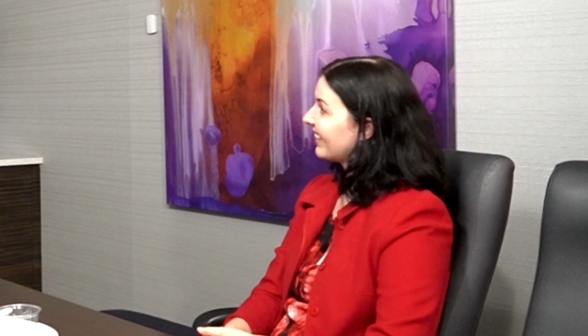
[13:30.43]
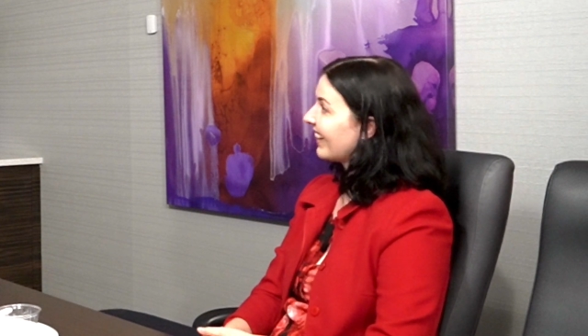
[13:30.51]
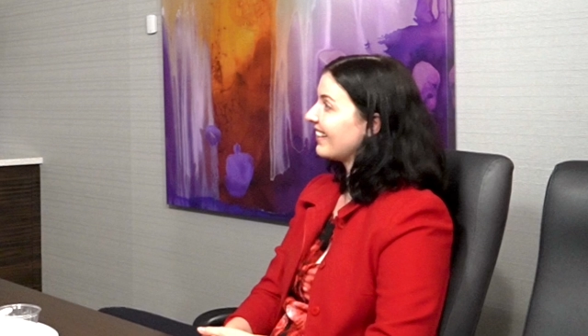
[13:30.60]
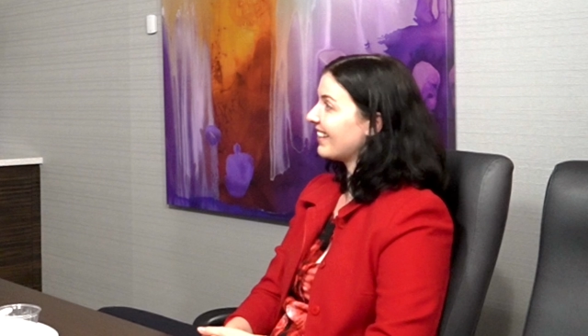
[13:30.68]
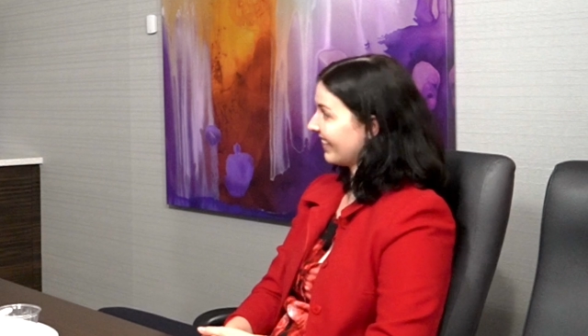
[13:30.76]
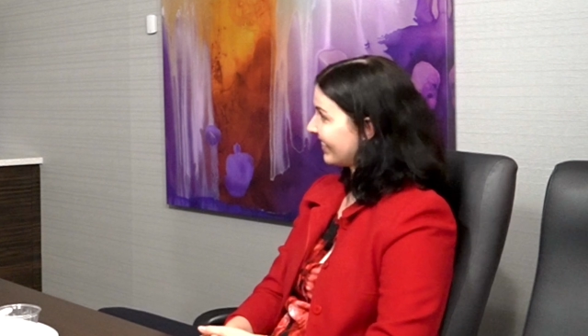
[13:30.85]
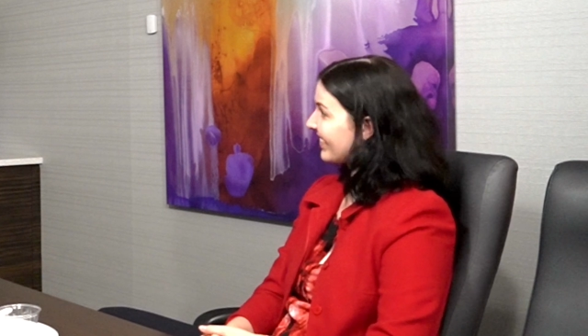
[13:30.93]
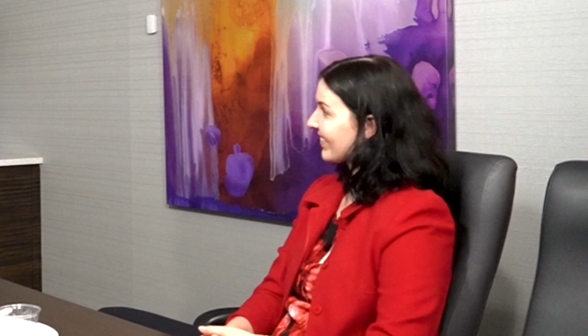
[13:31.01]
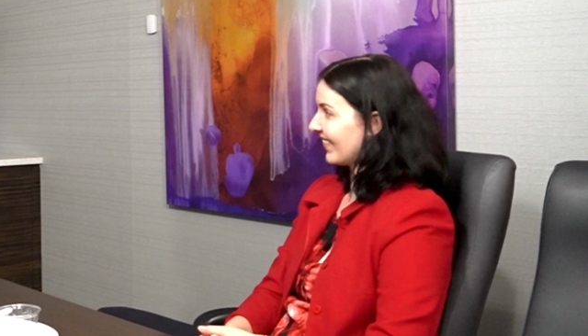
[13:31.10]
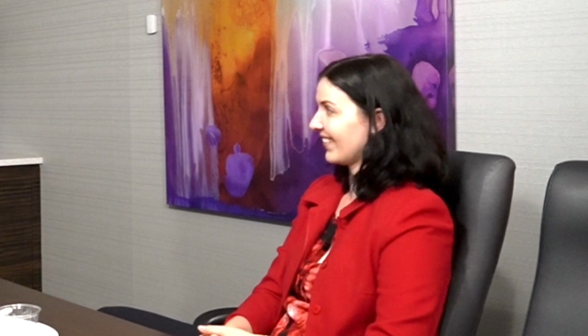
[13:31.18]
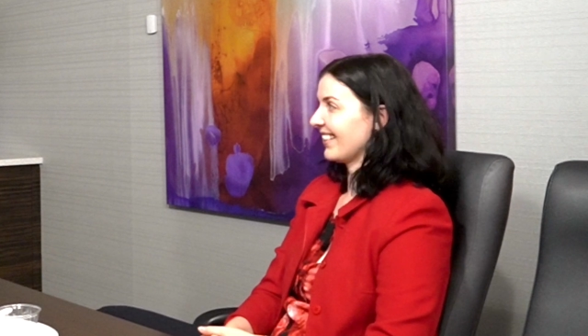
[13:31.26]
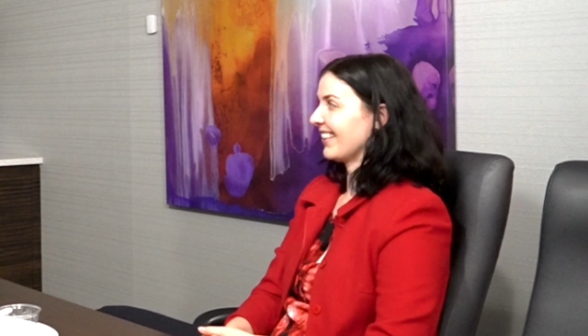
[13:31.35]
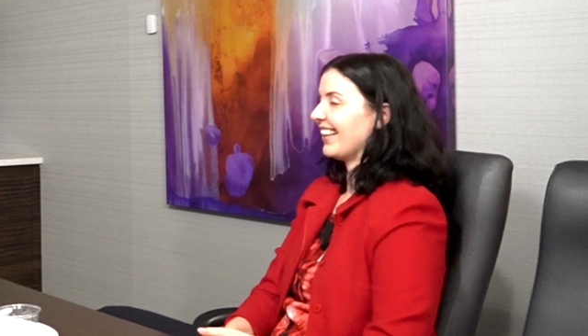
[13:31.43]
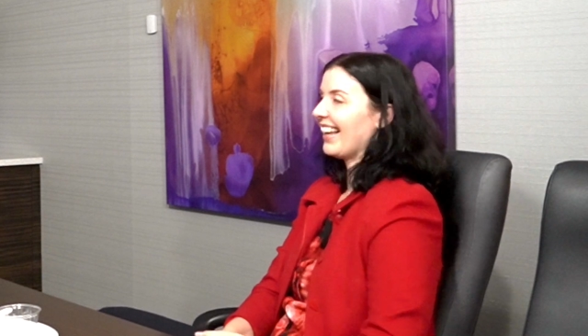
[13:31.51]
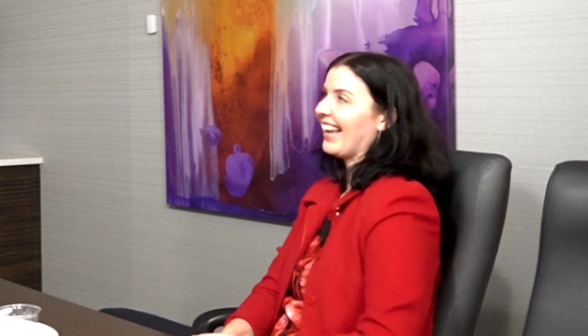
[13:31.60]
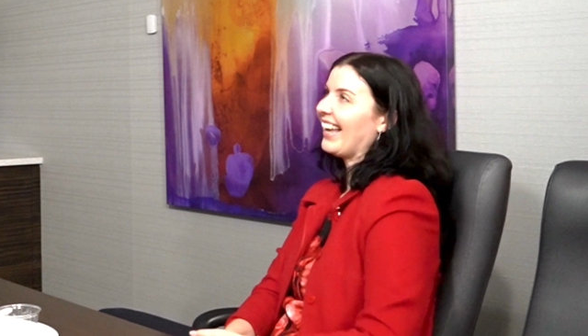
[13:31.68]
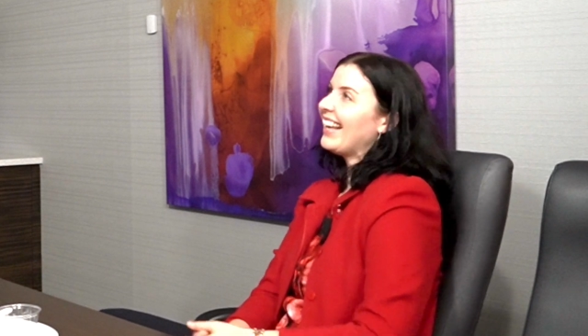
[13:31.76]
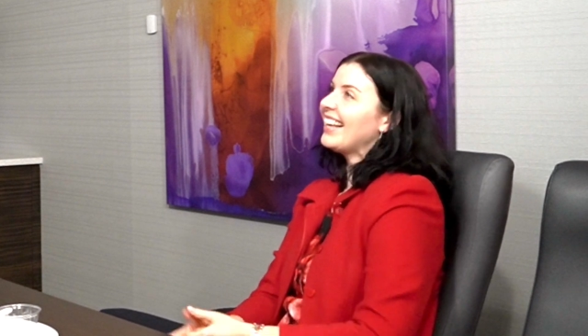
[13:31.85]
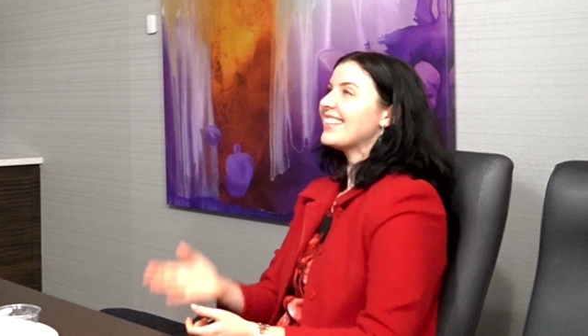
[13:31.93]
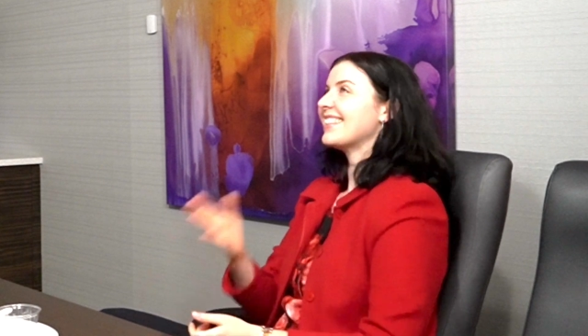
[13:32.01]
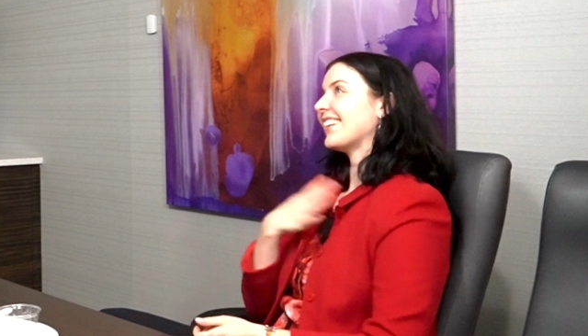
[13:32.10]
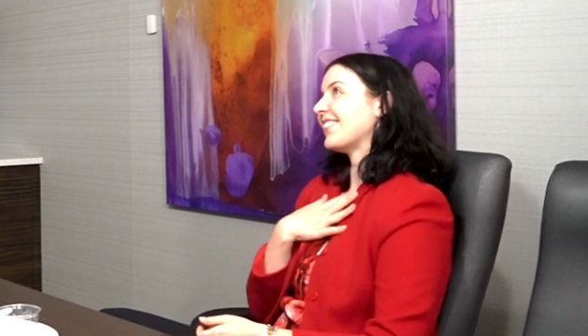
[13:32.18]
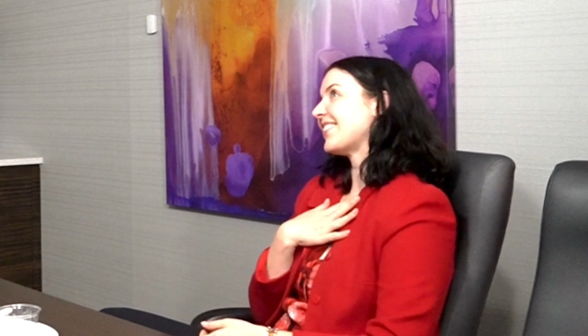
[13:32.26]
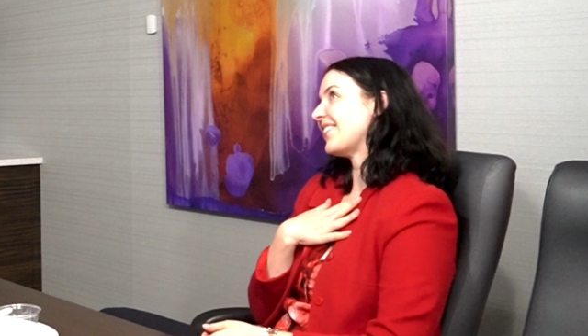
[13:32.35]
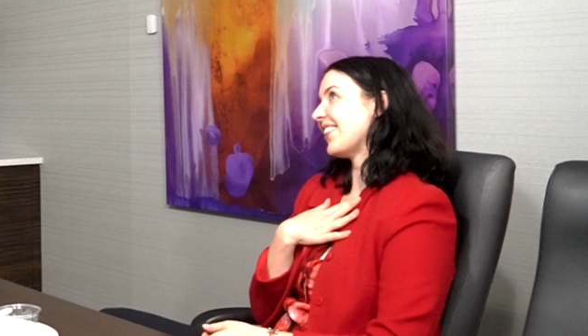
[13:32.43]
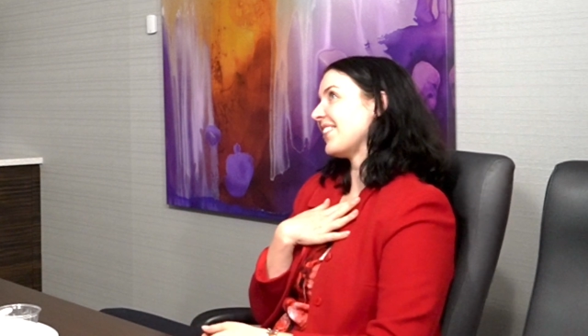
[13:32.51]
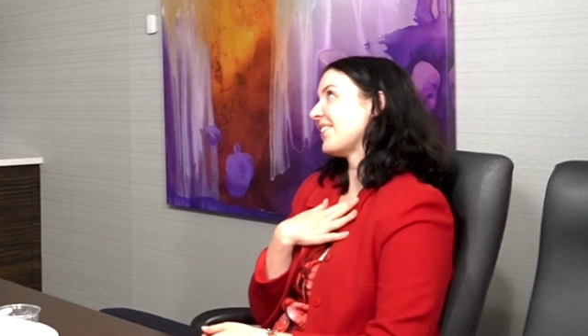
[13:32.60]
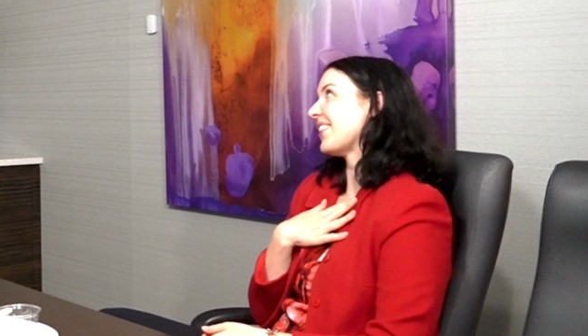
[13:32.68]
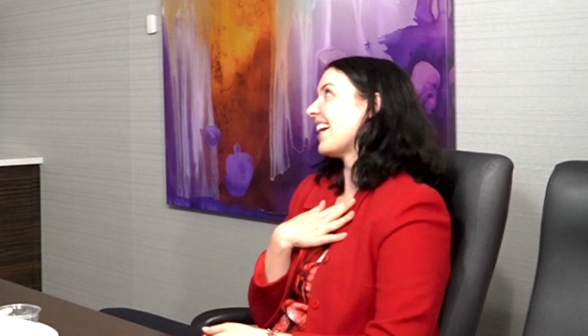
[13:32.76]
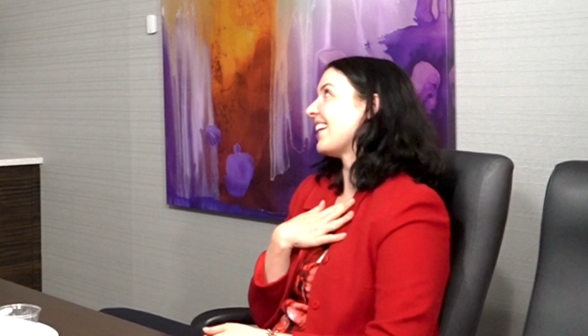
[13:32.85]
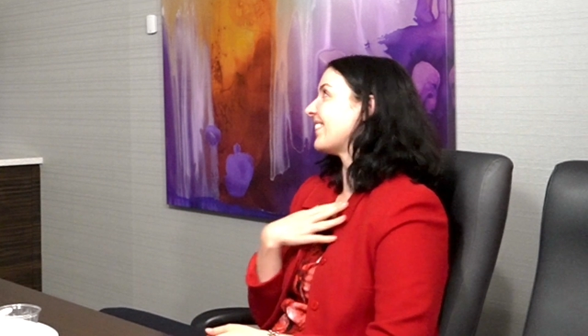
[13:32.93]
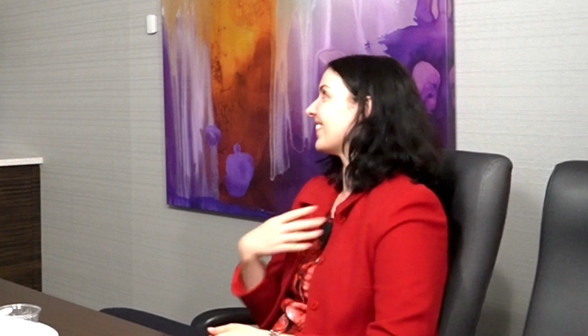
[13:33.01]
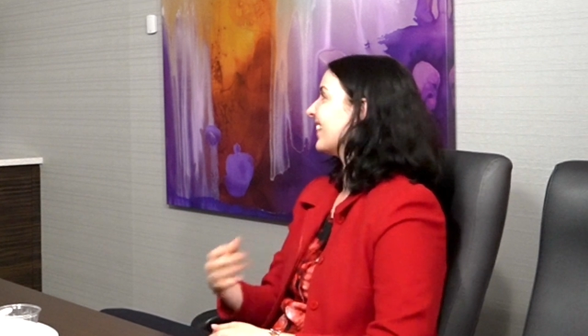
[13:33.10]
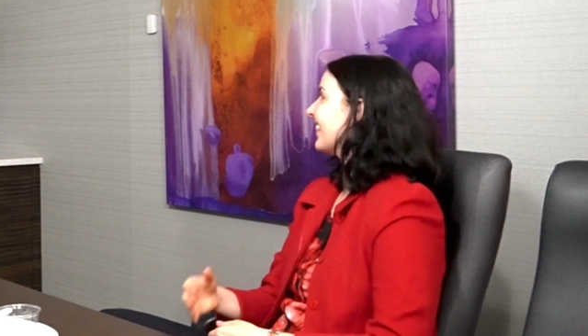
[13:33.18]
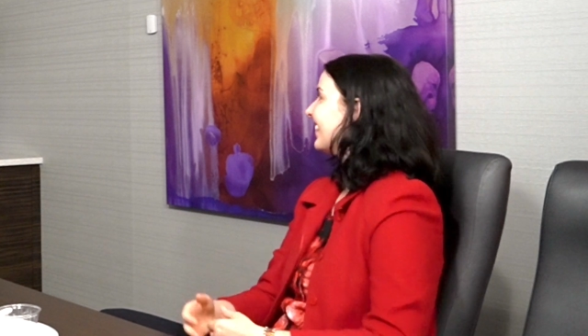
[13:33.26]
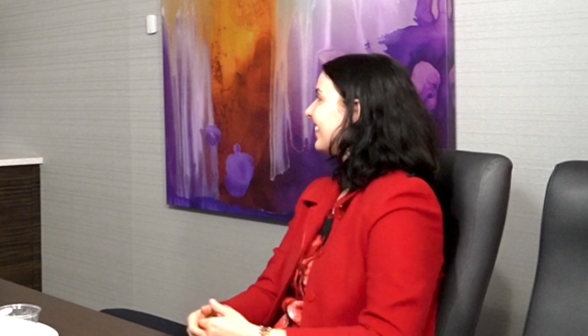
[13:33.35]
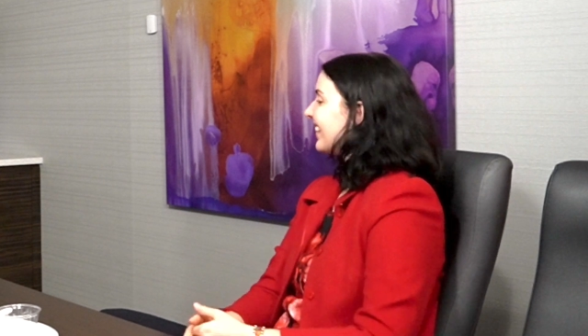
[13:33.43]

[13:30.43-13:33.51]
in the history. So that was very flattering.